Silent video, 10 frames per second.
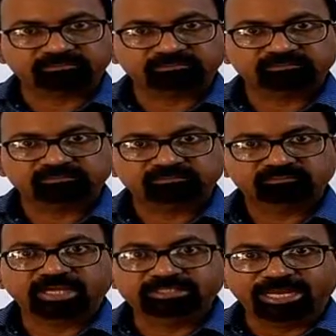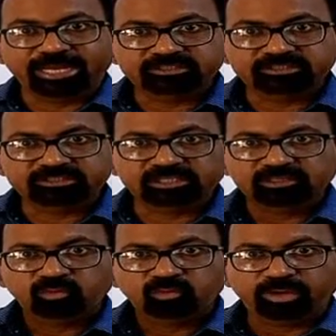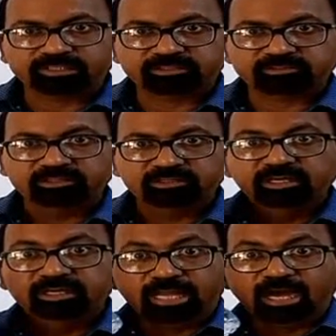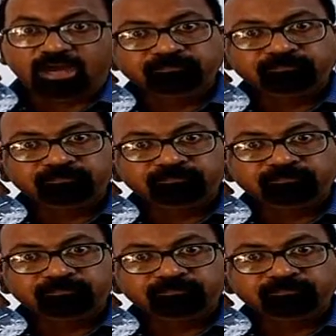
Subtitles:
It gains the weight. Now,